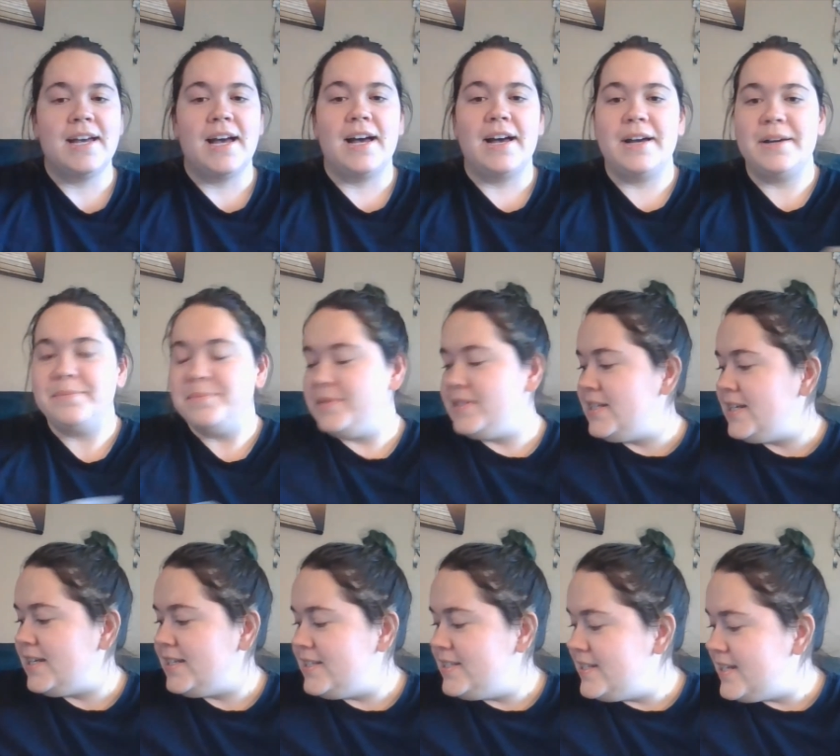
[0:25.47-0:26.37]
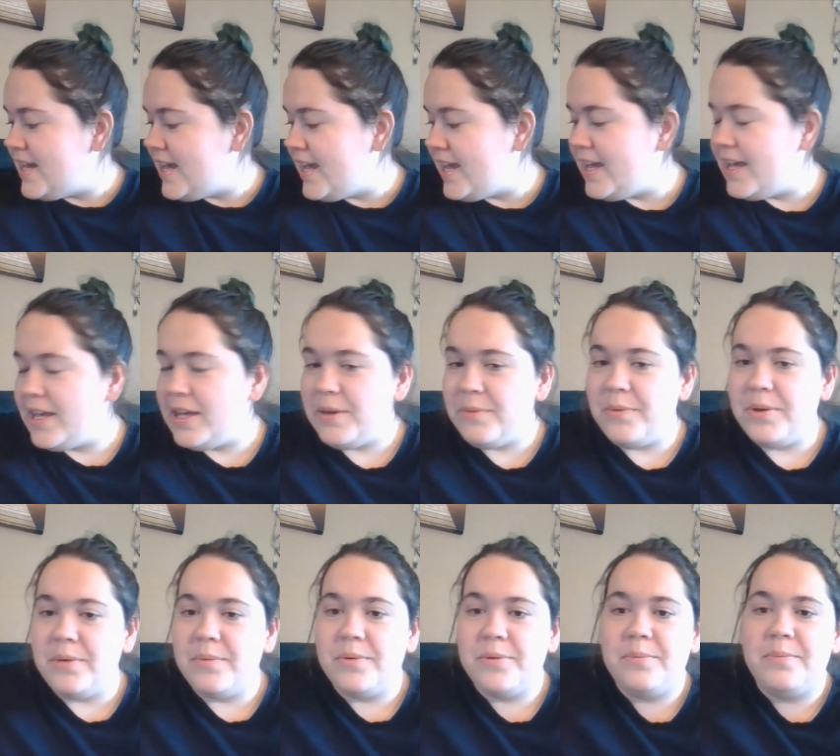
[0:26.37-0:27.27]
Um, today,
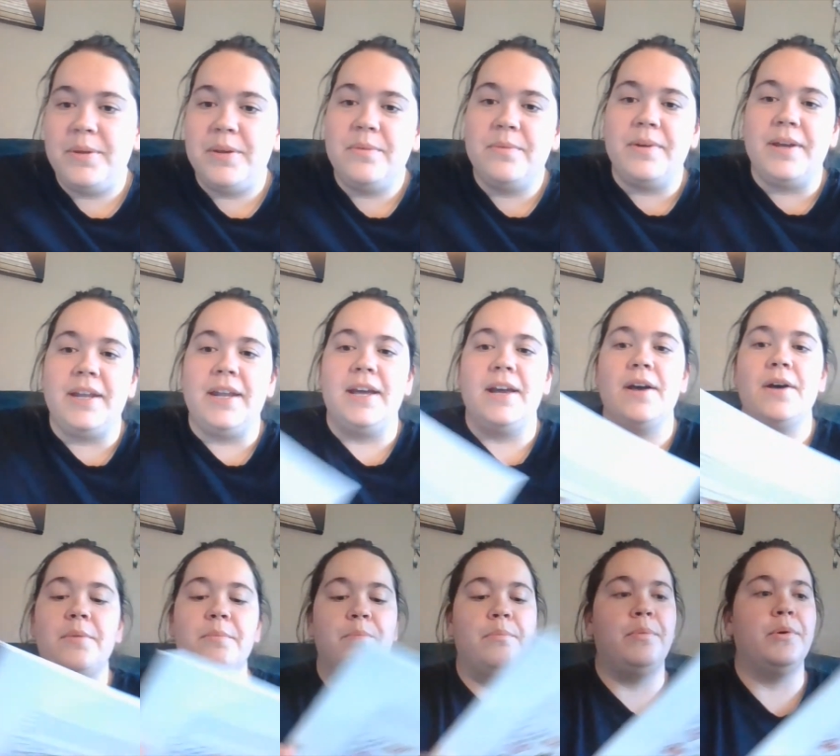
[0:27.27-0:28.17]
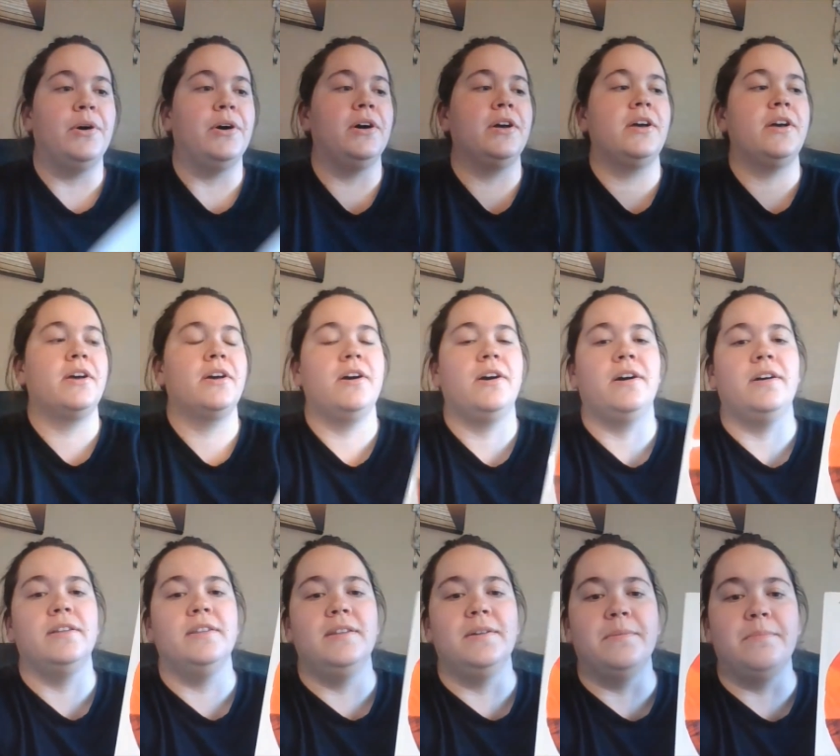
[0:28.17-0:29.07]
we will be reading a book
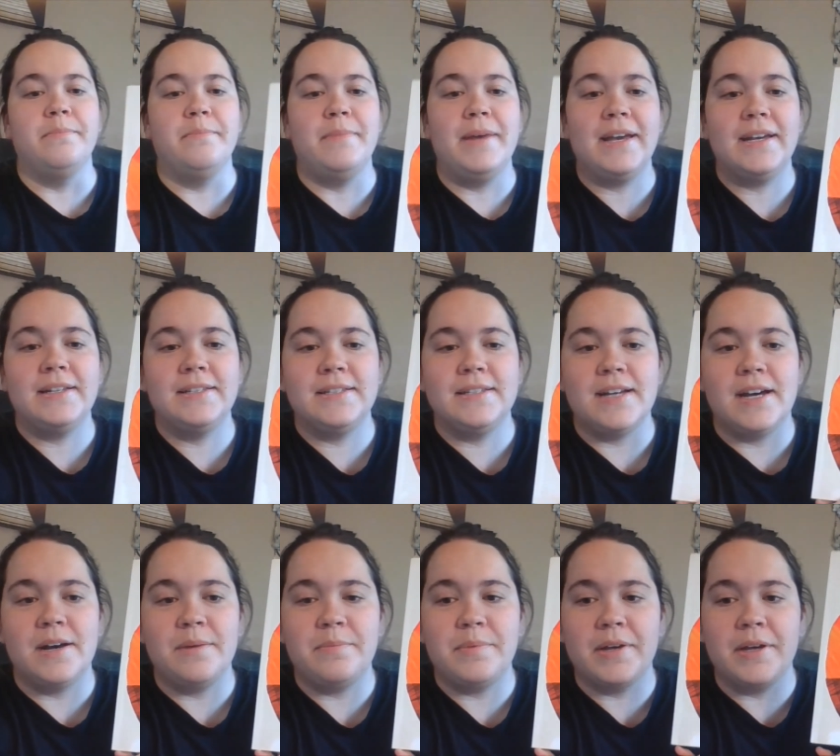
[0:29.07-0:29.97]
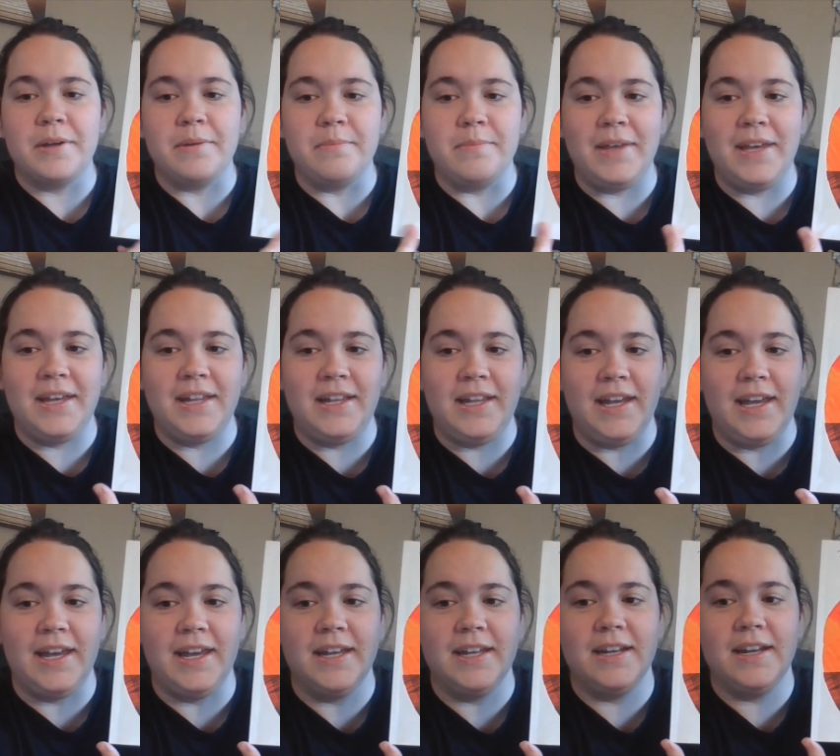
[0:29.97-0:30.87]
called The Mixed Up
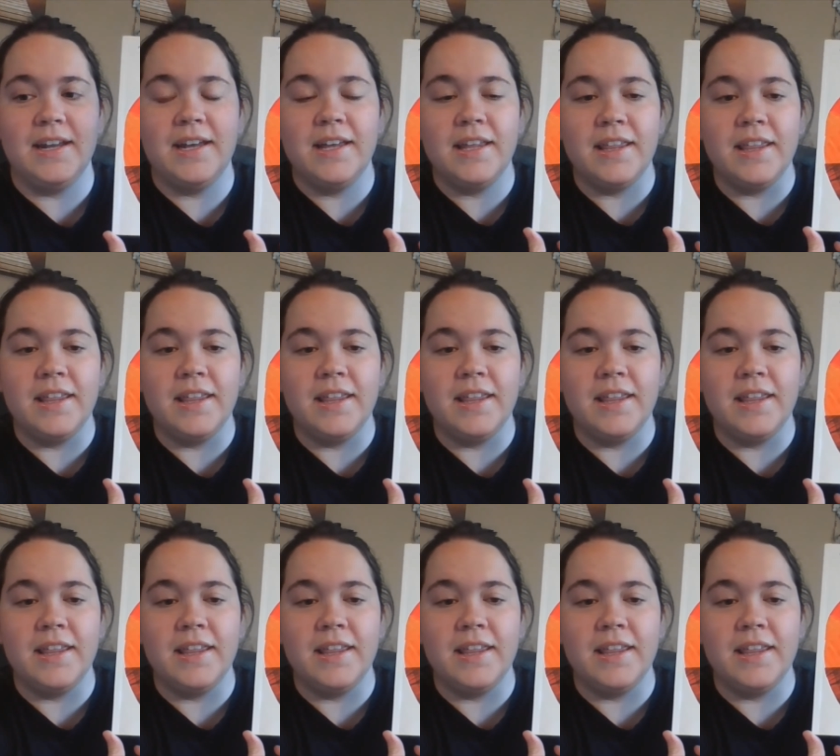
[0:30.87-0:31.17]
Chameleon.